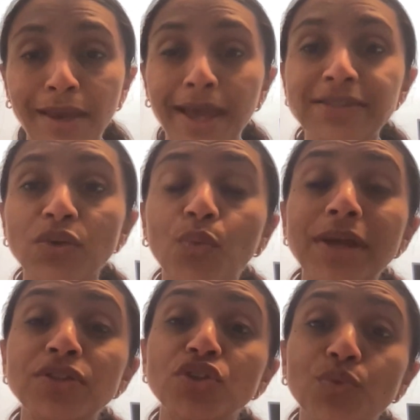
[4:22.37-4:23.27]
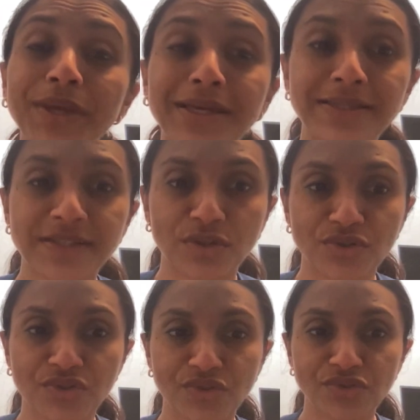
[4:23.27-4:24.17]
And so when do we consider
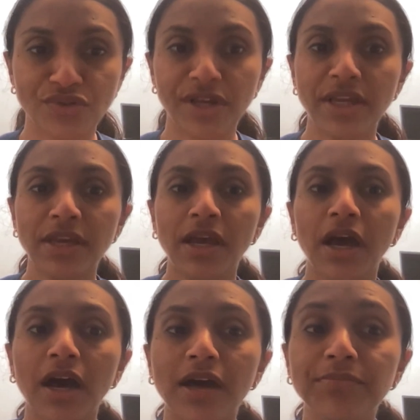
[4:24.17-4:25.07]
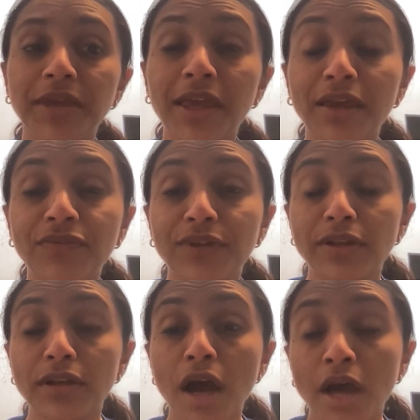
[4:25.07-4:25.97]
surgery? If
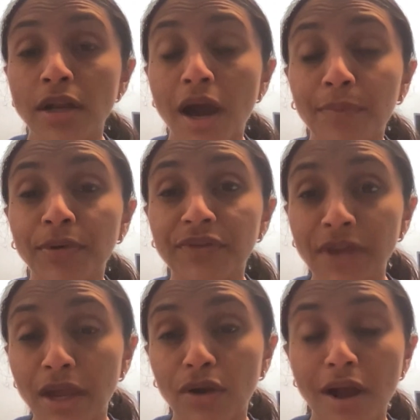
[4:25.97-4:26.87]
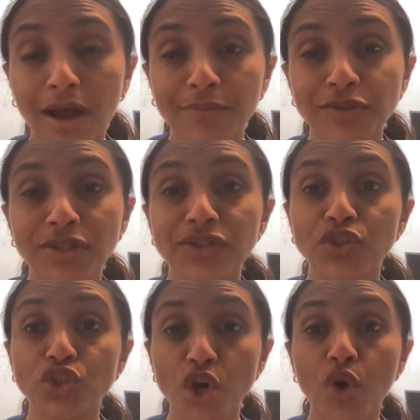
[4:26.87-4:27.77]
non-operative care options
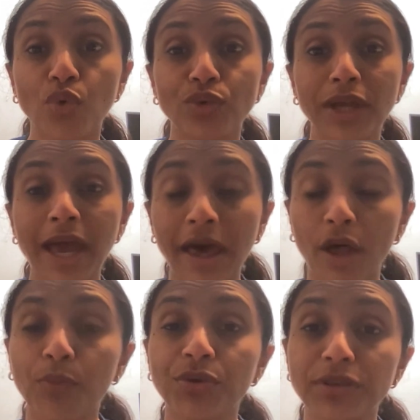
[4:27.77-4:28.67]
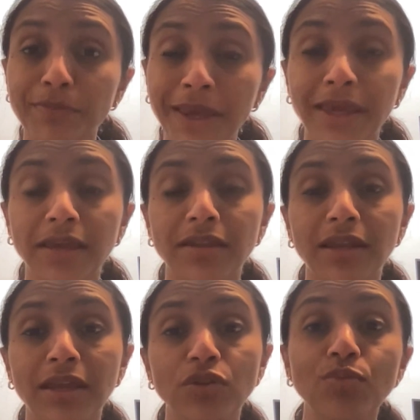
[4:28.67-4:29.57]
don't help with the pain
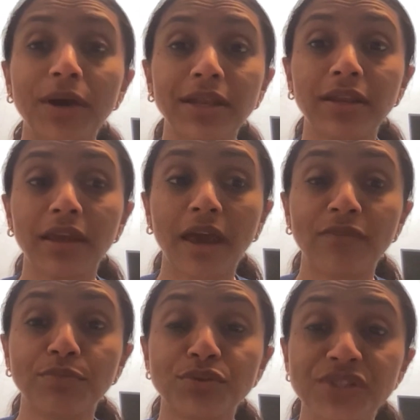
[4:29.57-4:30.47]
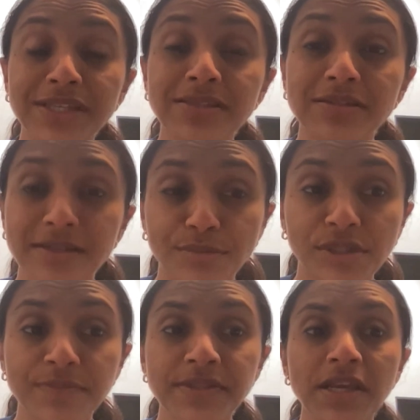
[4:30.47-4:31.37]
and you might have persistent
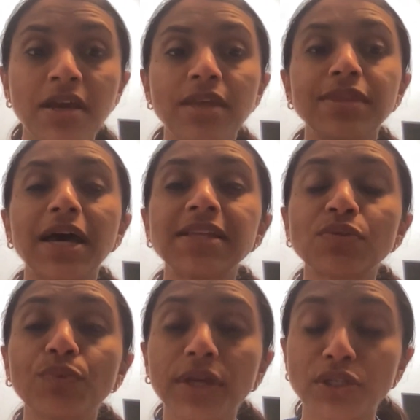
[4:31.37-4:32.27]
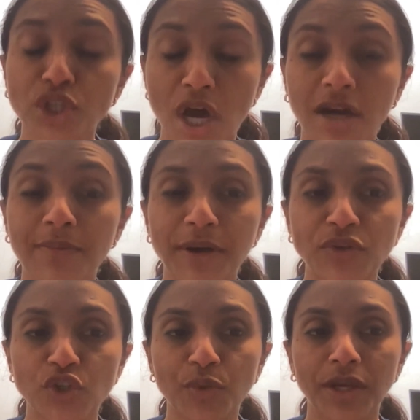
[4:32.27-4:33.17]
symptoms, that's when we can talk
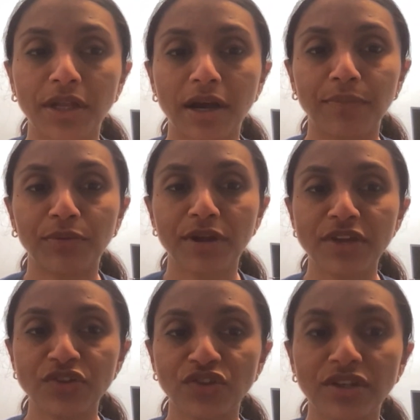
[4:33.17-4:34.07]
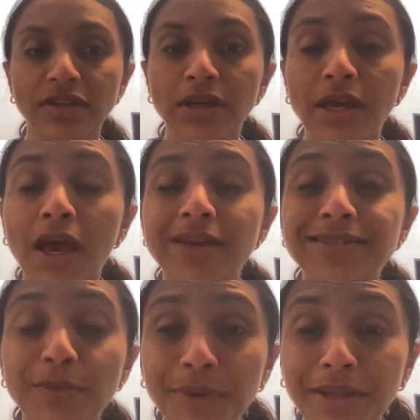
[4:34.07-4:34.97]
about doing an operation.
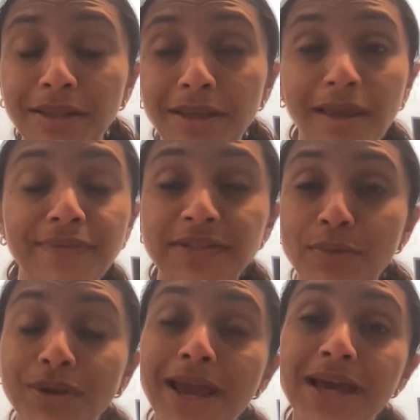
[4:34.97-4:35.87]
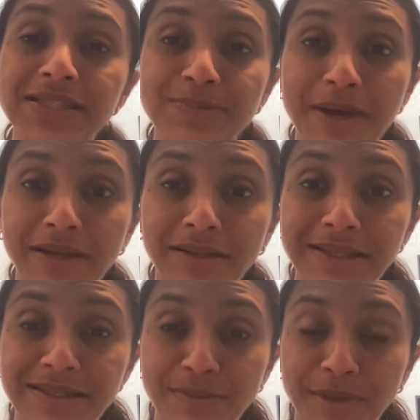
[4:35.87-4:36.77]
Typically, if someone has spinal
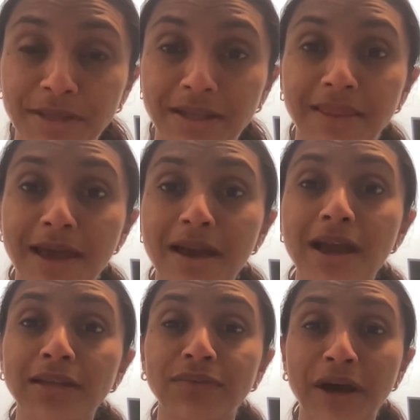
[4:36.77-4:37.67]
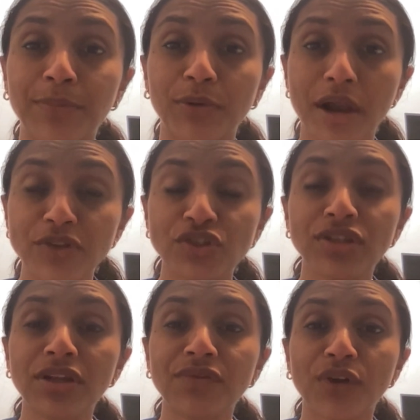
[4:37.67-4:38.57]
instability, that kind of
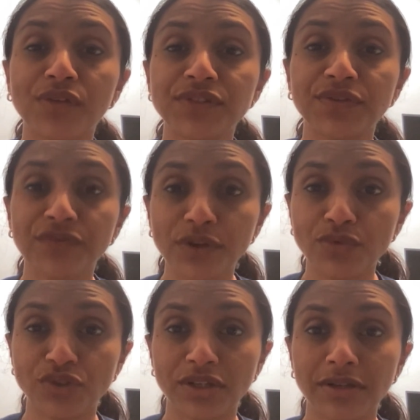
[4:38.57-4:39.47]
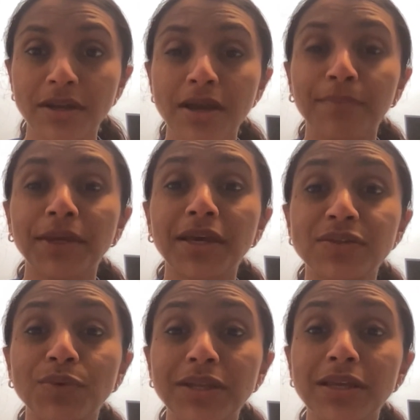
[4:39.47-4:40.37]
operation involves a fusion because
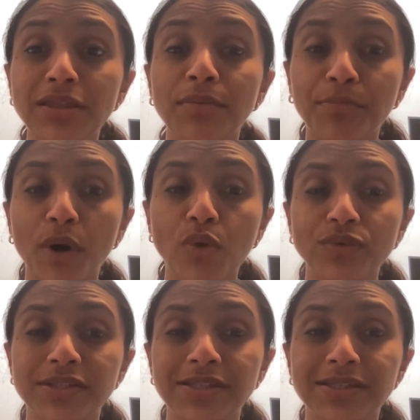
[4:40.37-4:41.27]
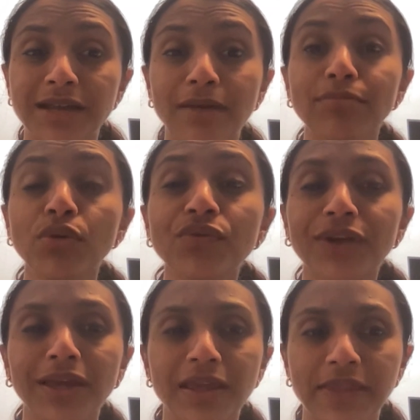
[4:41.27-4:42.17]
we need the bones to stop
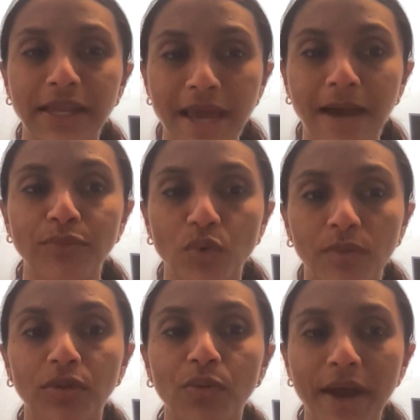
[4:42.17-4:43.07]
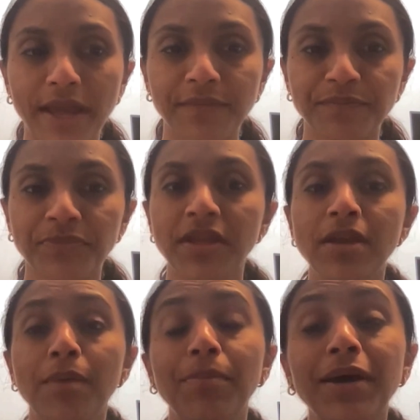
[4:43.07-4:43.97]
moving in that abnormal way.
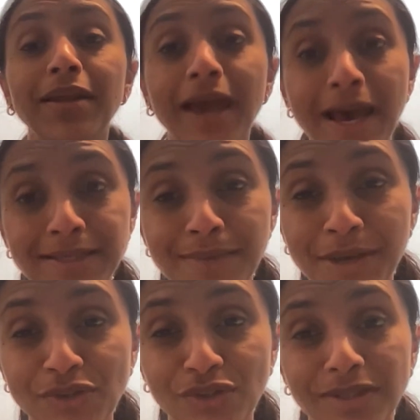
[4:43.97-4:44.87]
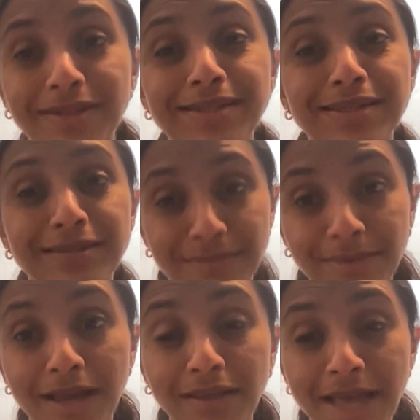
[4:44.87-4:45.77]
But as I mentioned, this is
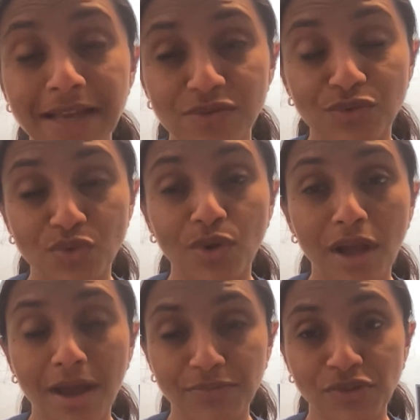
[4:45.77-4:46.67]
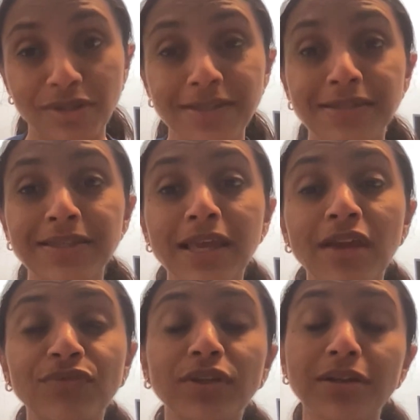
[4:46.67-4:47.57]
a last resort option. This is
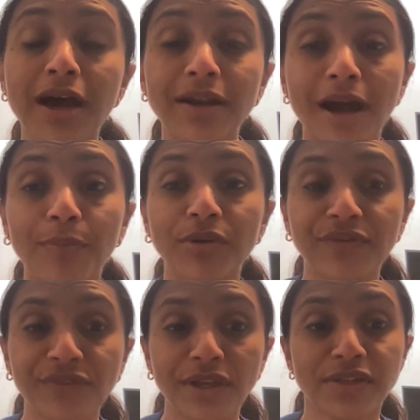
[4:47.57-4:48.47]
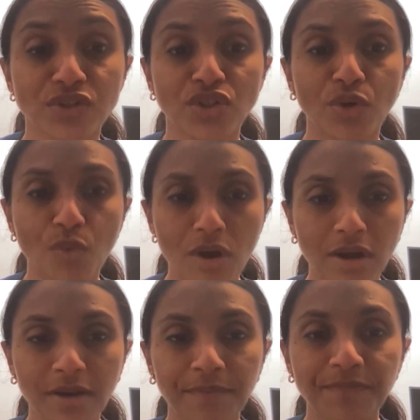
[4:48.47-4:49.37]
if the non-operative things don't work.